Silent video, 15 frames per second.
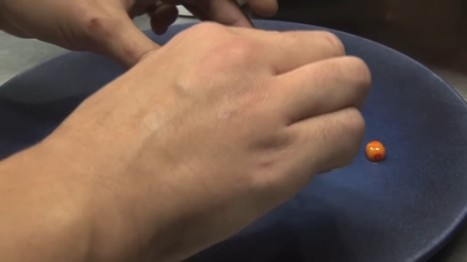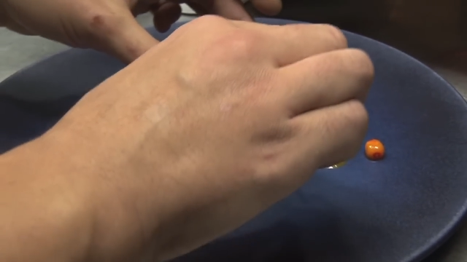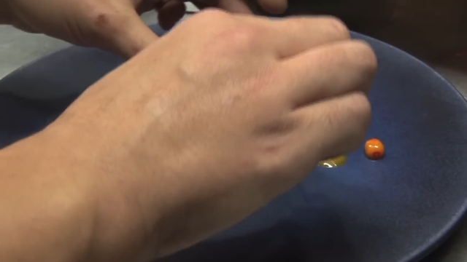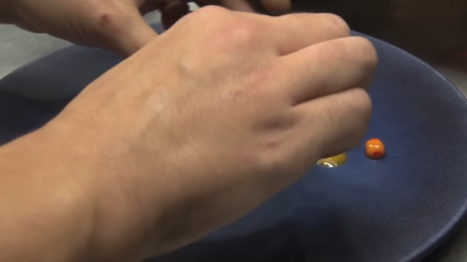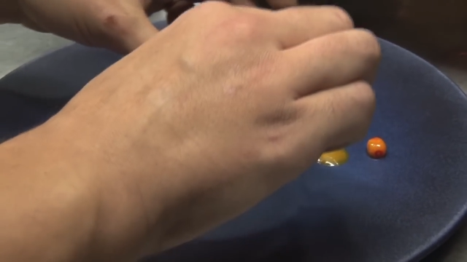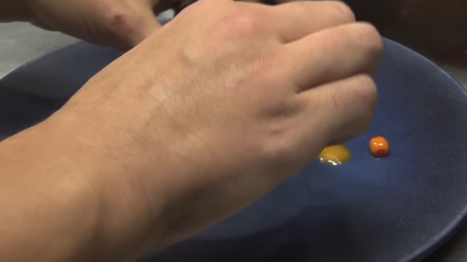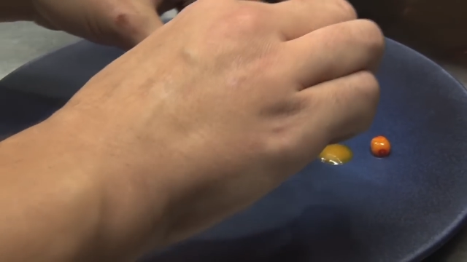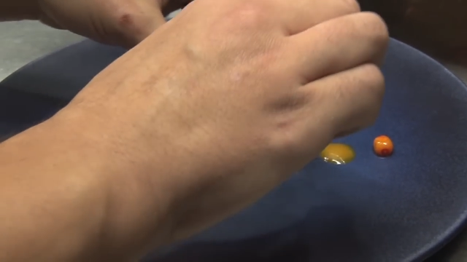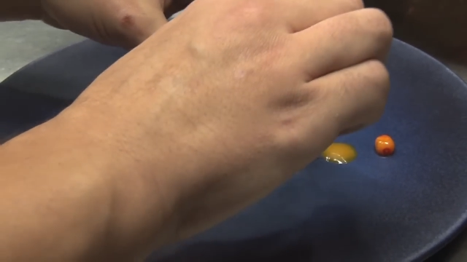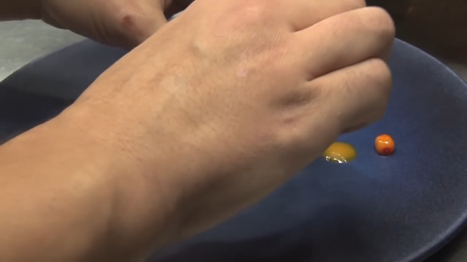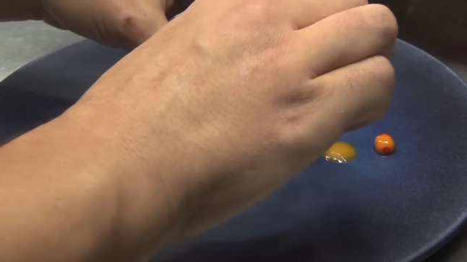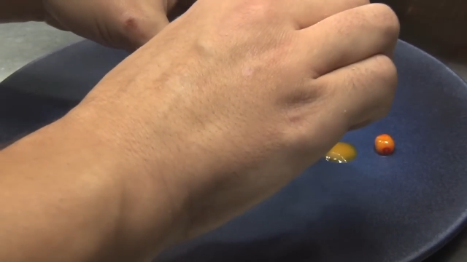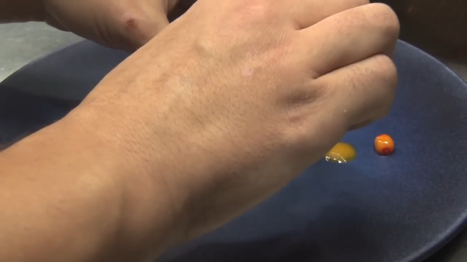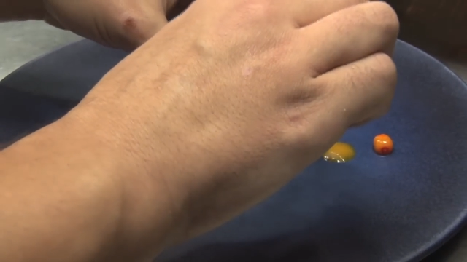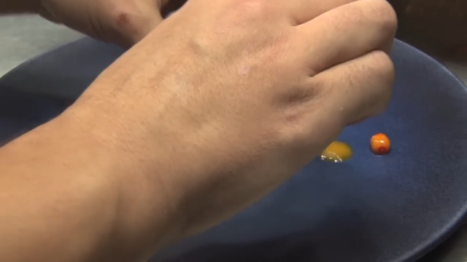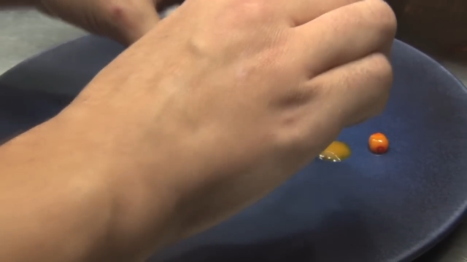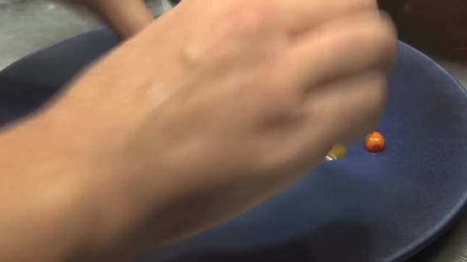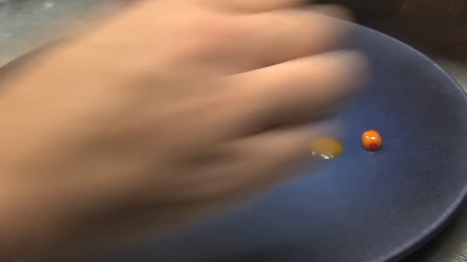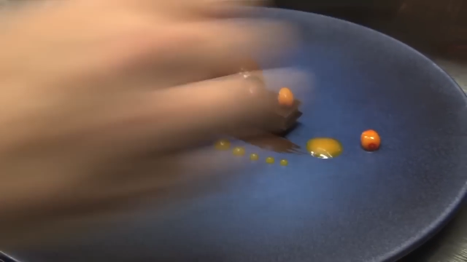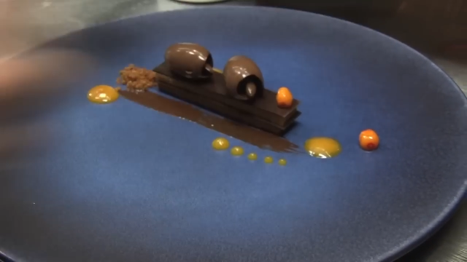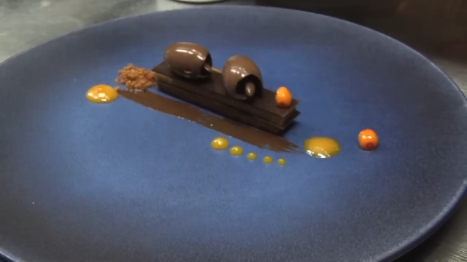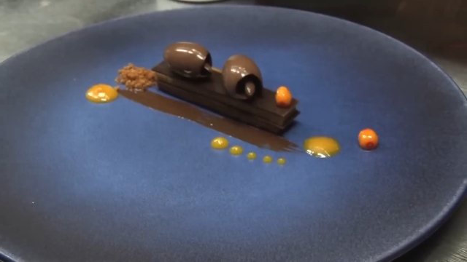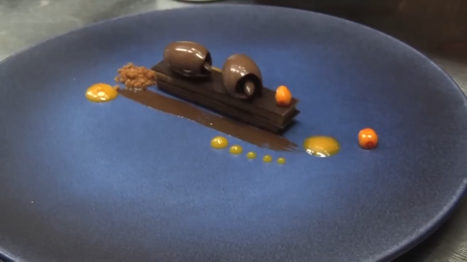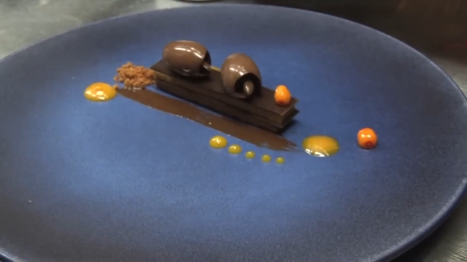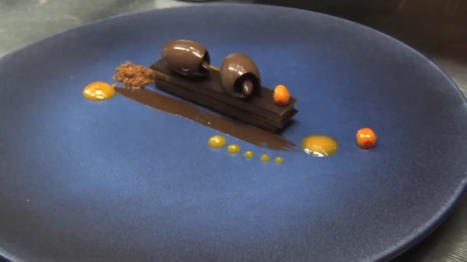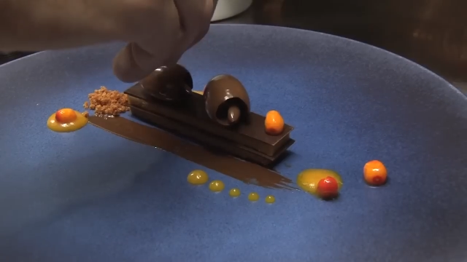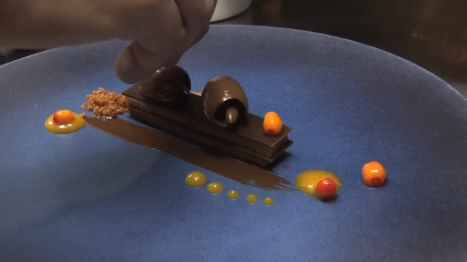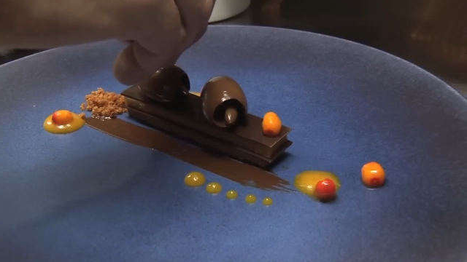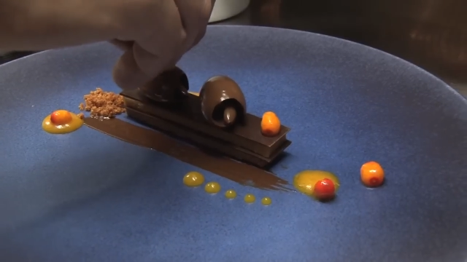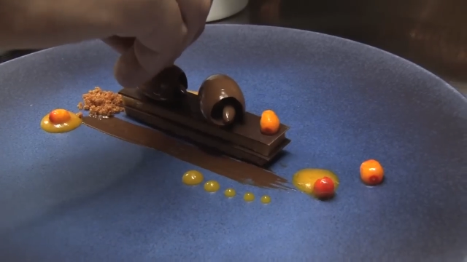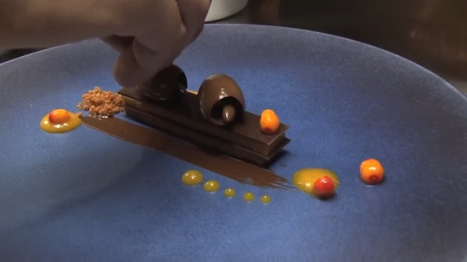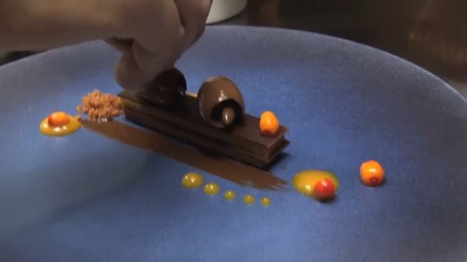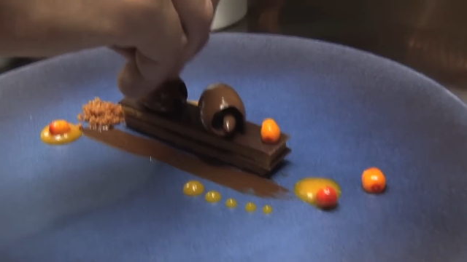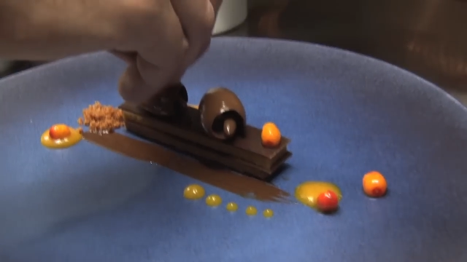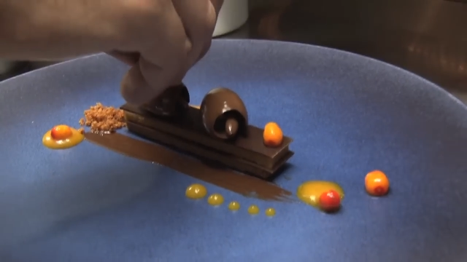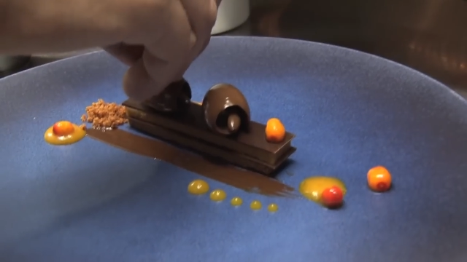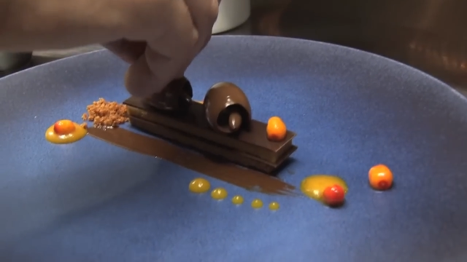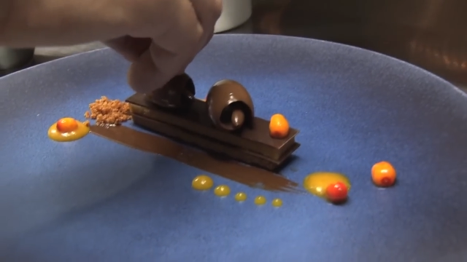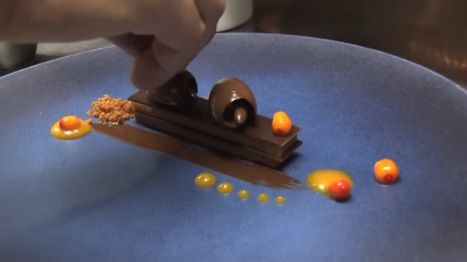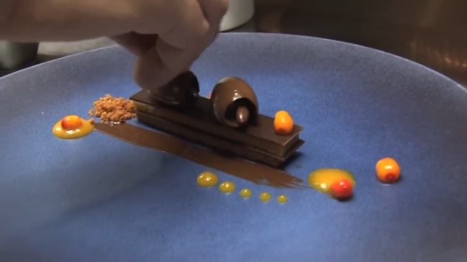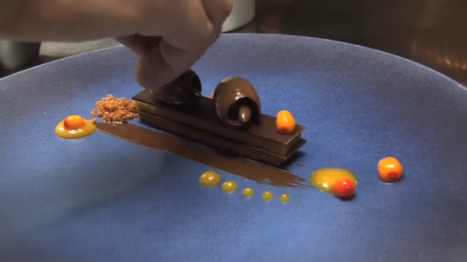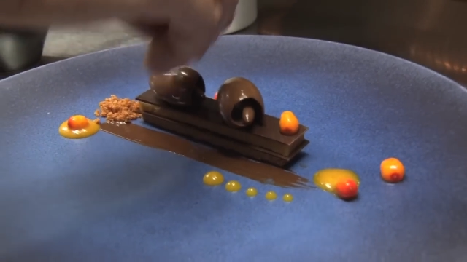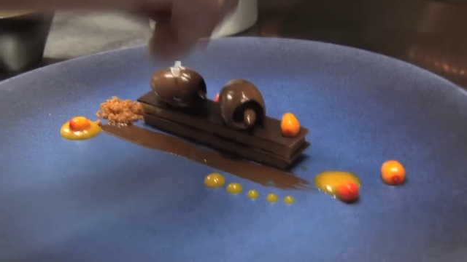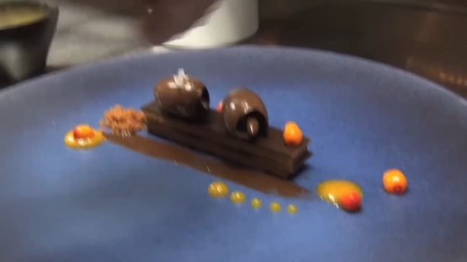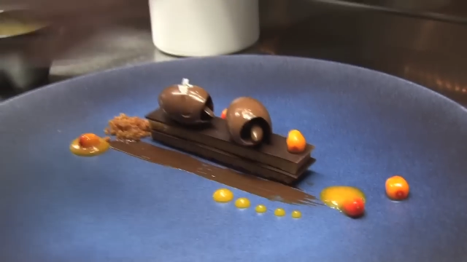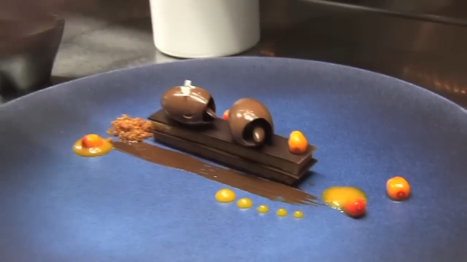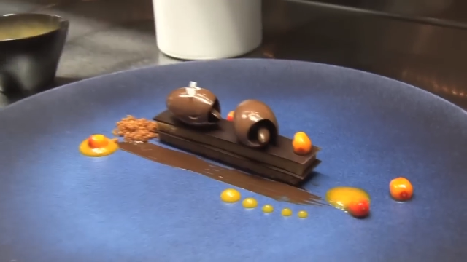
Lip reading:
Nobody's mouth can be seen.